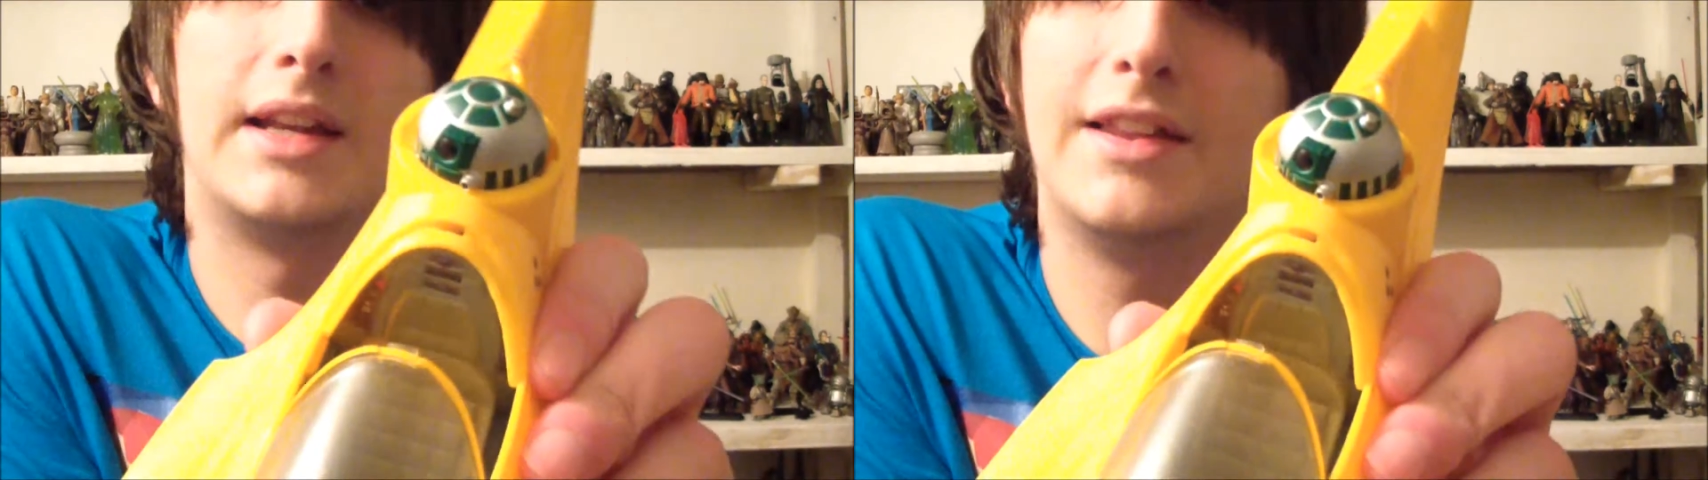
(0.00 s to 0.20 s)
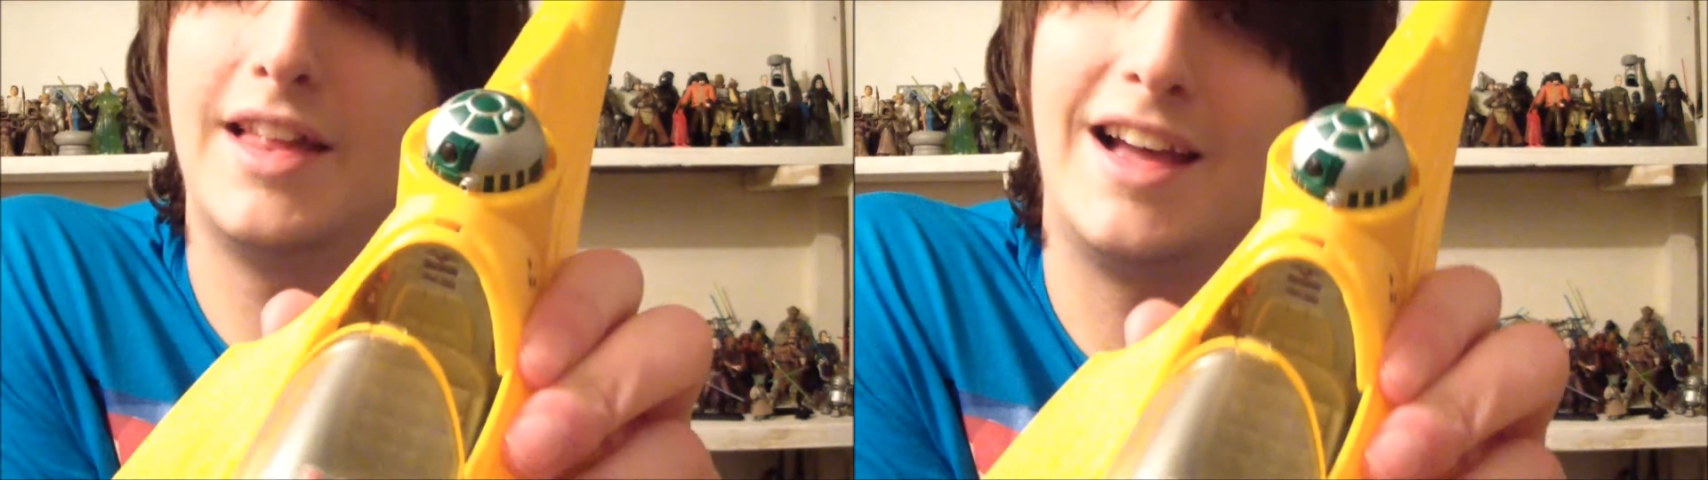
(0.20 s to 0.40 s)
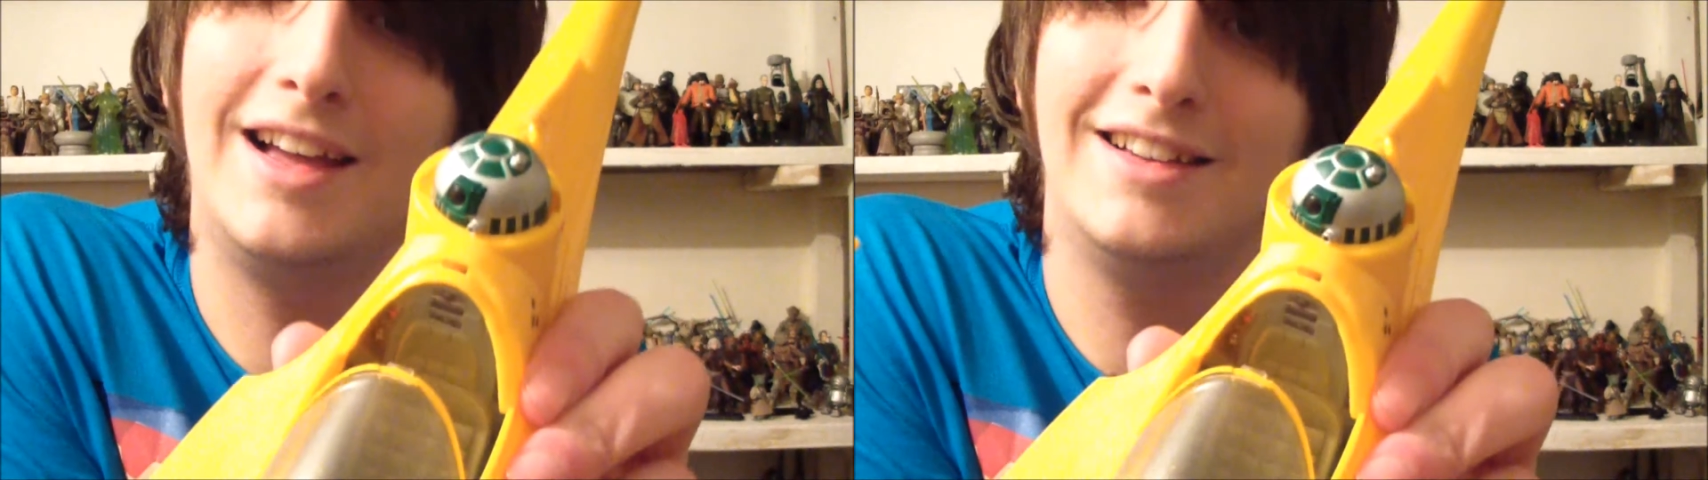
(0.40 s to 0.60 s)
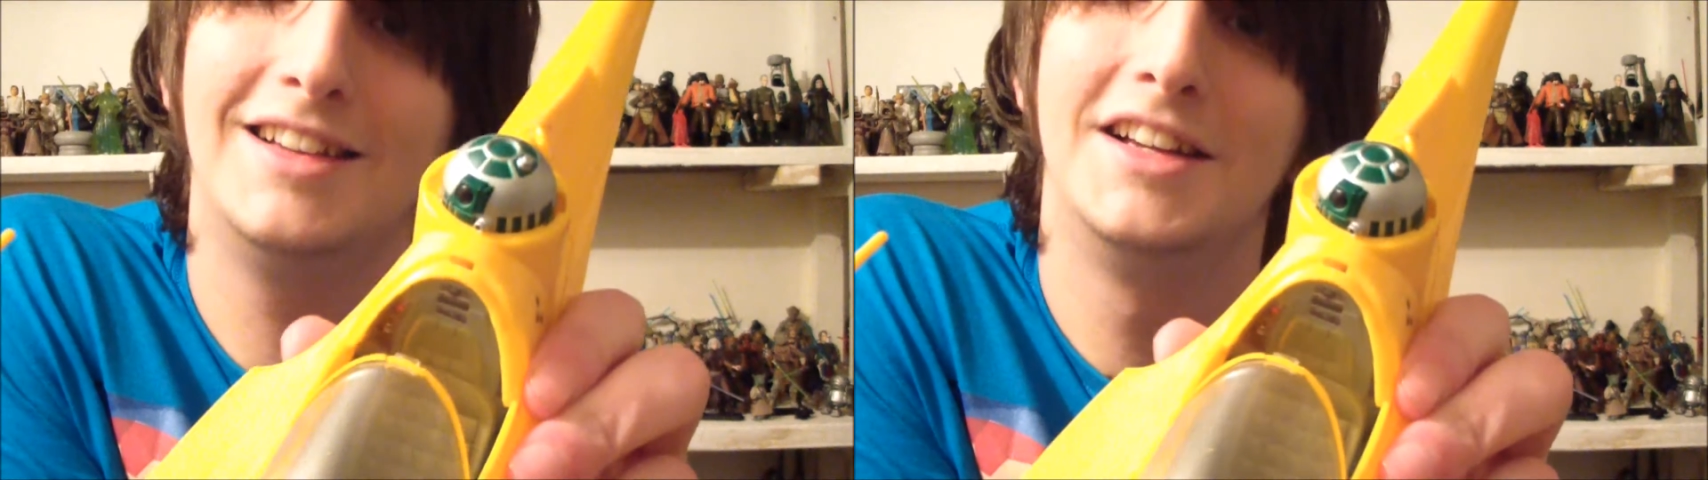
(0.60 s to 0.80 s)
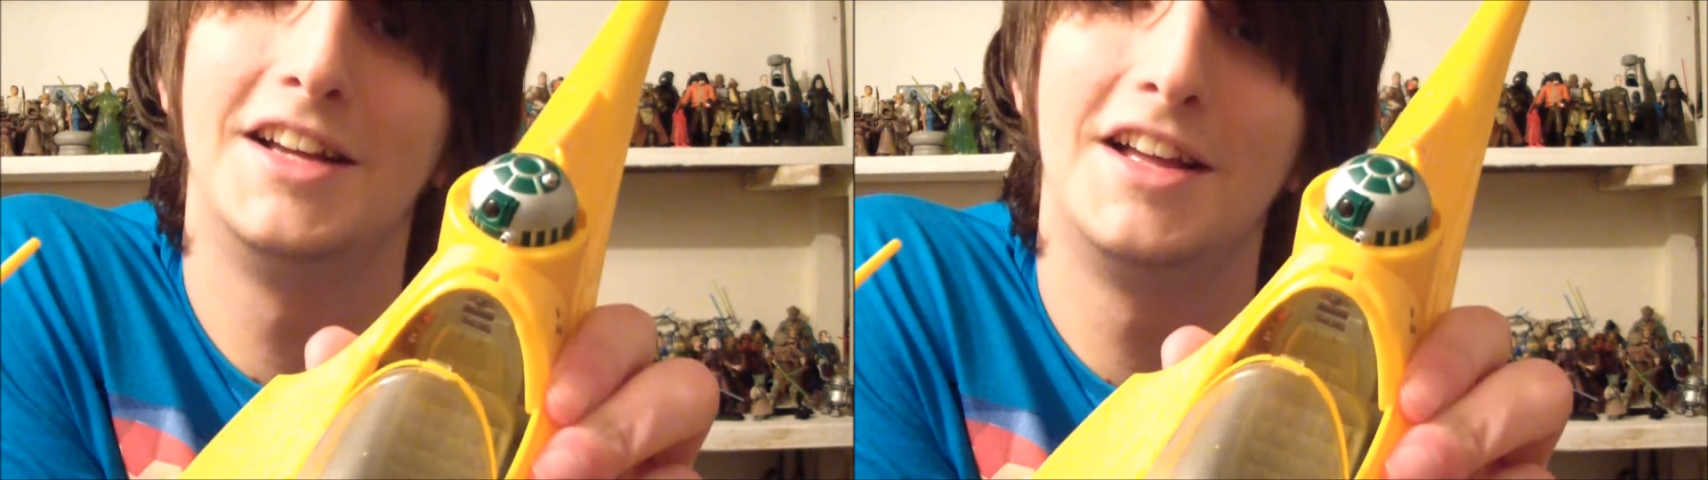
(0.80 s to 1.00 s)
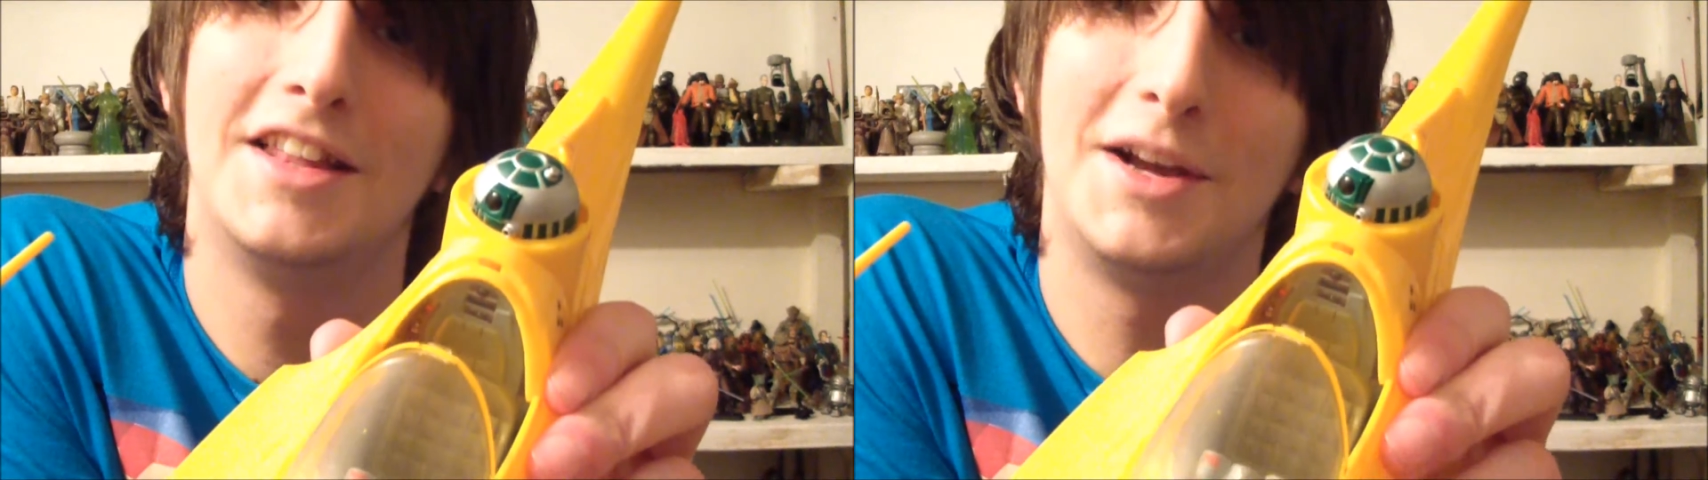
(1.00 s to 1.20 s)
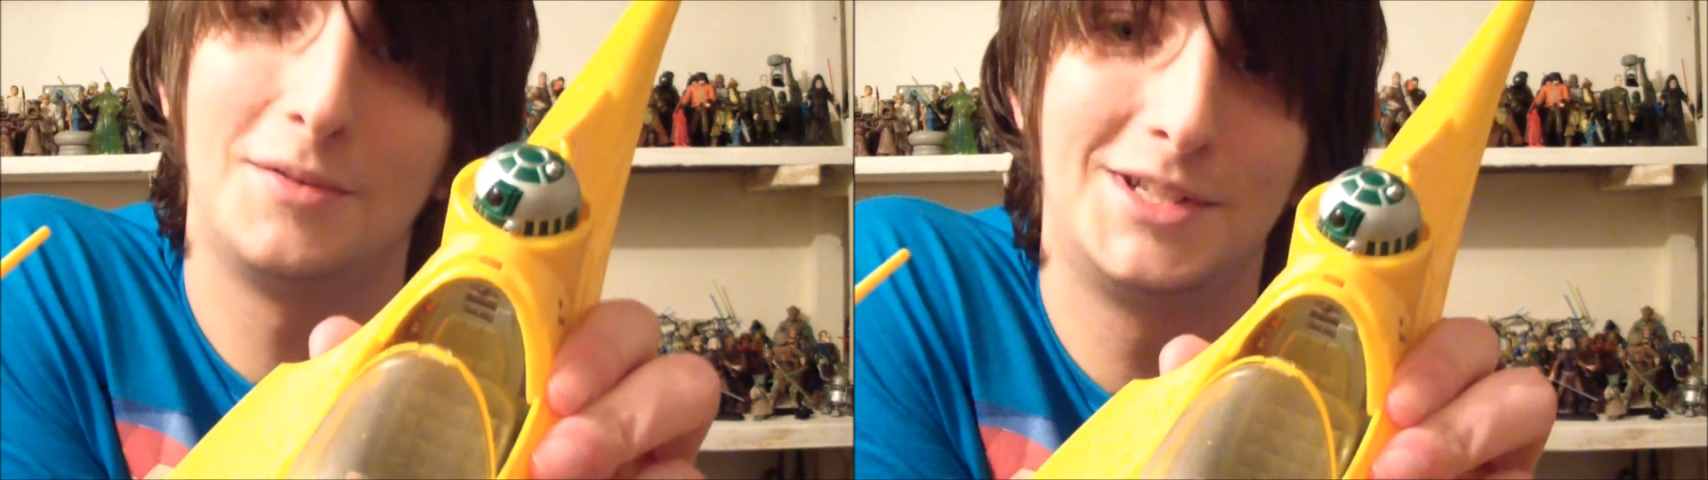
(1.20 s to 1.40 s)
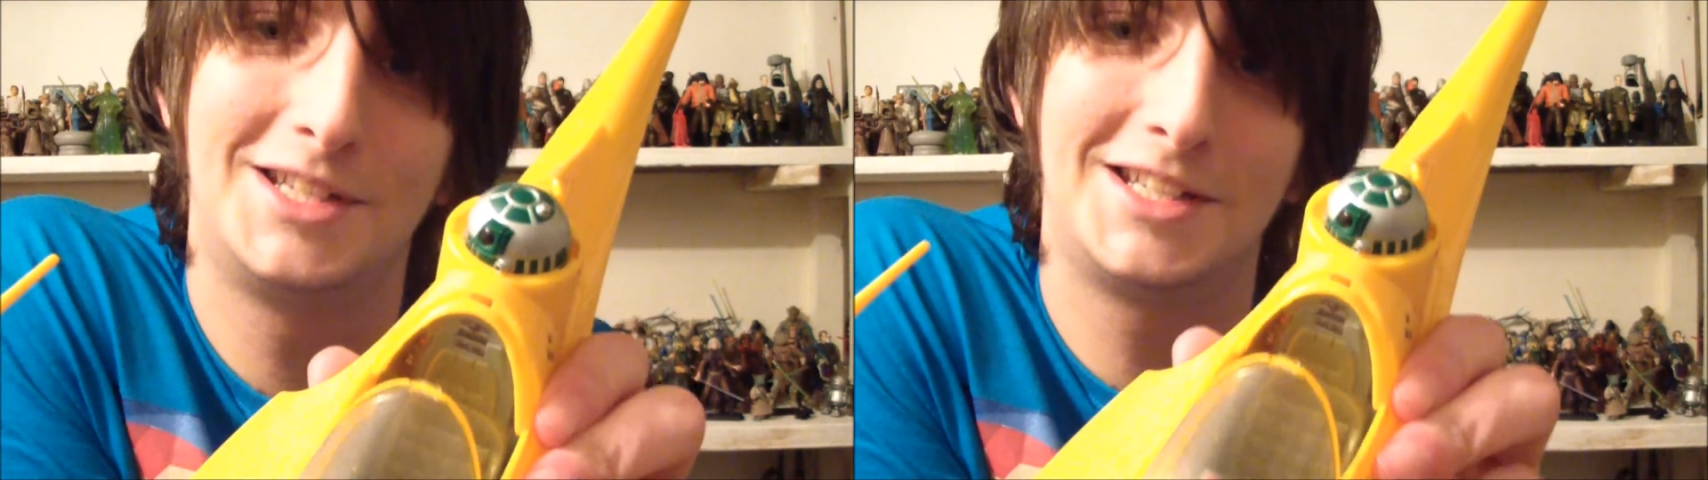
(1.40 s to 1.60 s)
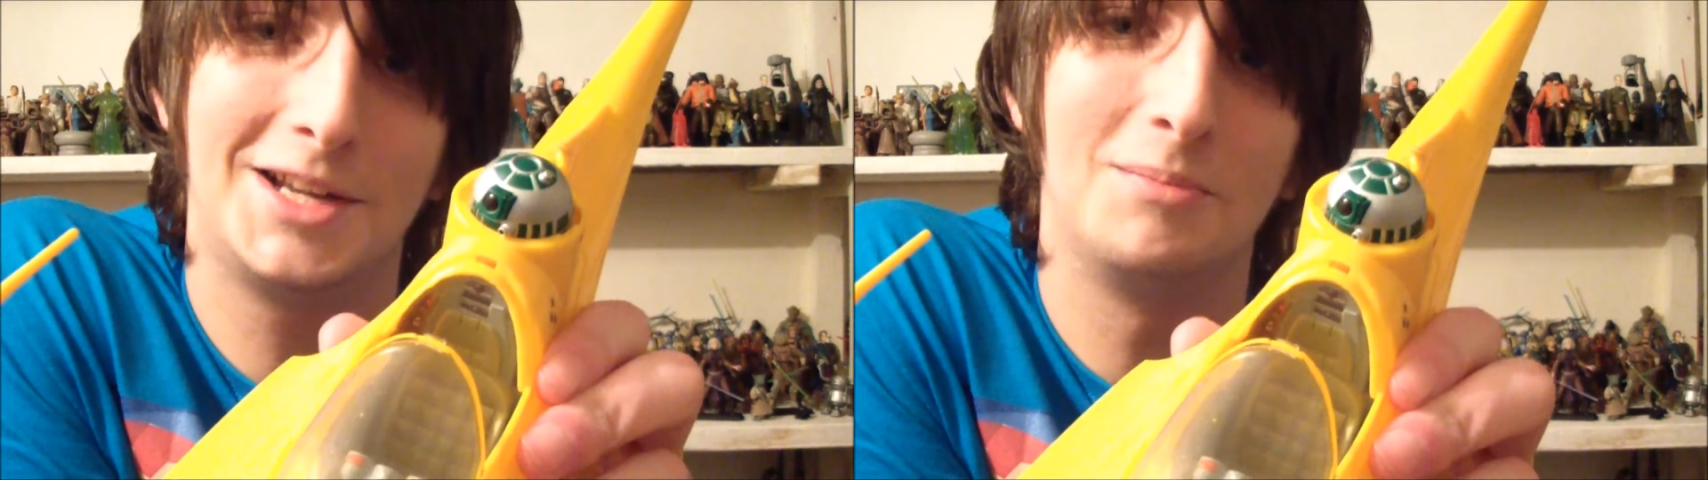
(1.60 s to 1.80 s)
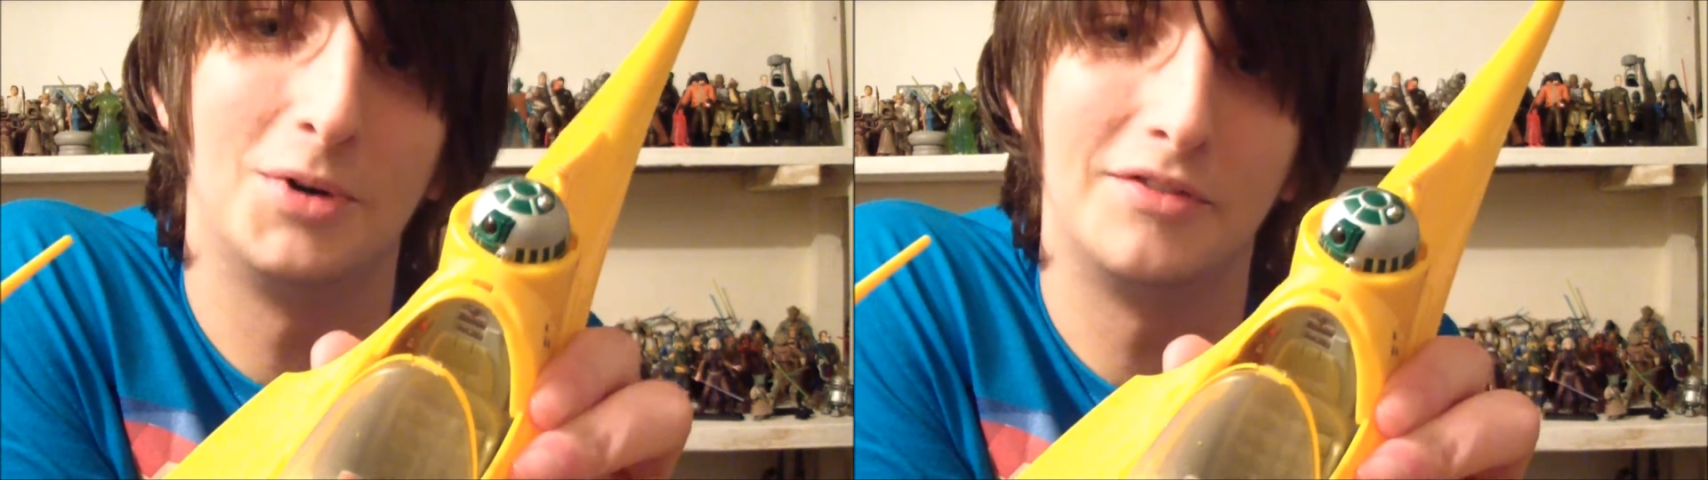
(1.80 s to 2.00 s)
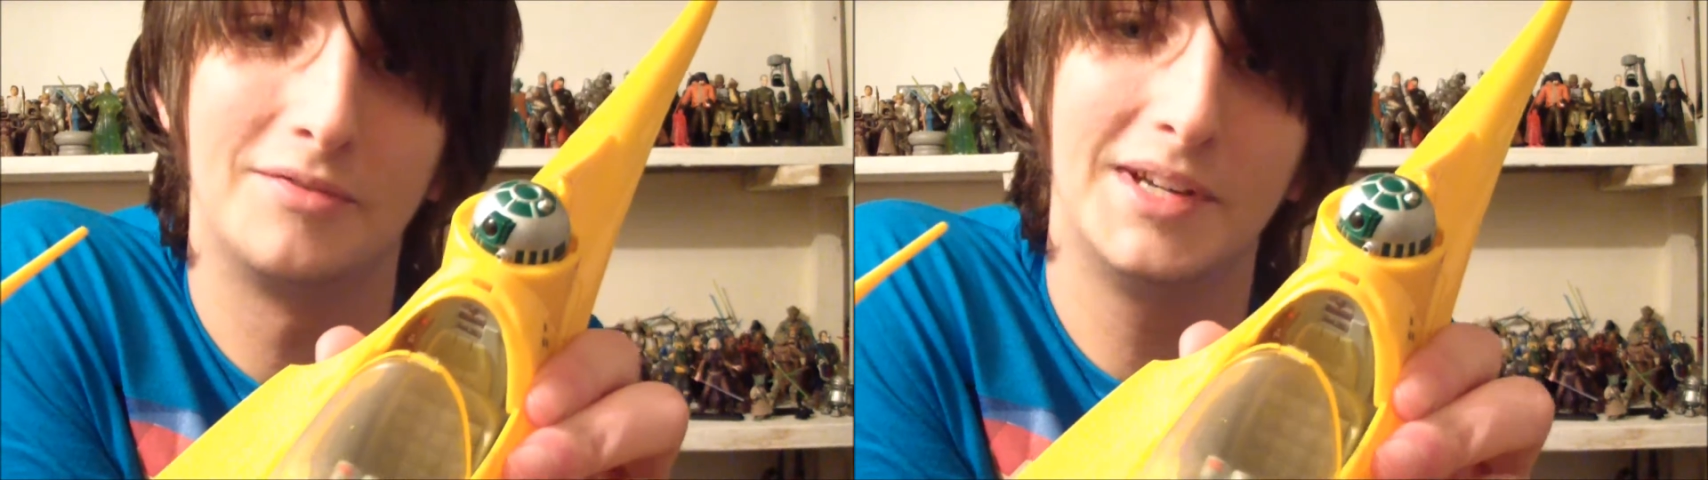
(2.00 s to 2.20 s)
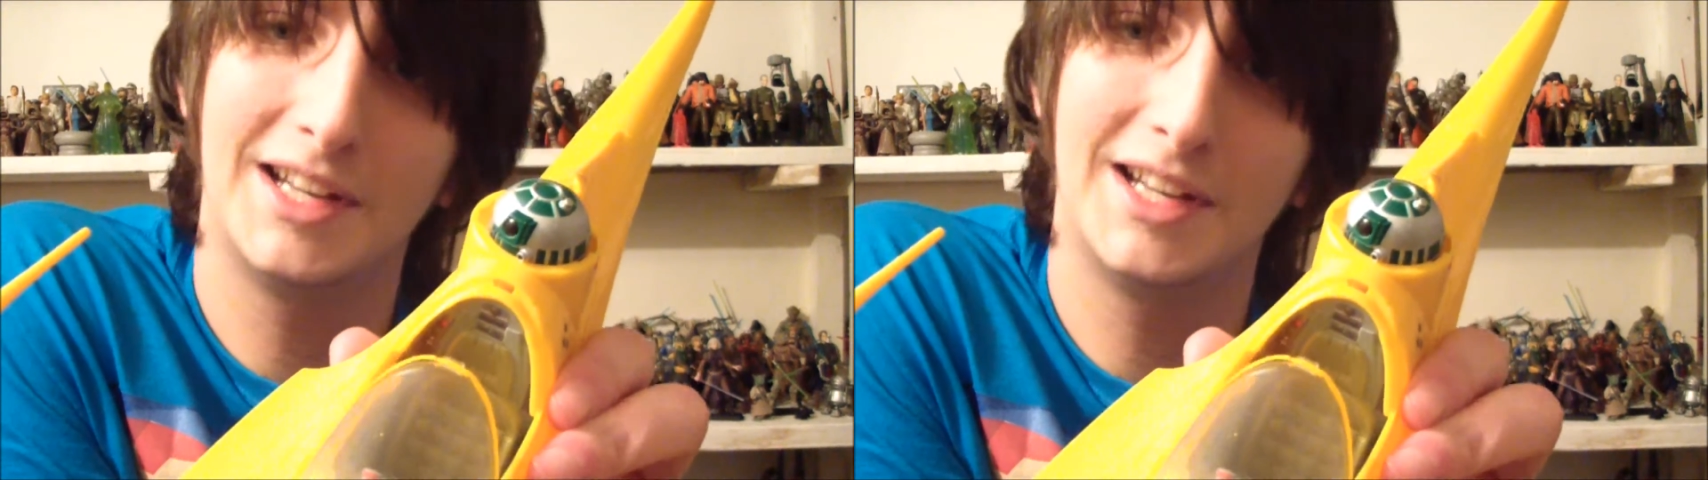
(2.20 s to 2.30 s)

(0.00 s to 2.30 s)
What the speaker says: Now that was the sell point for me.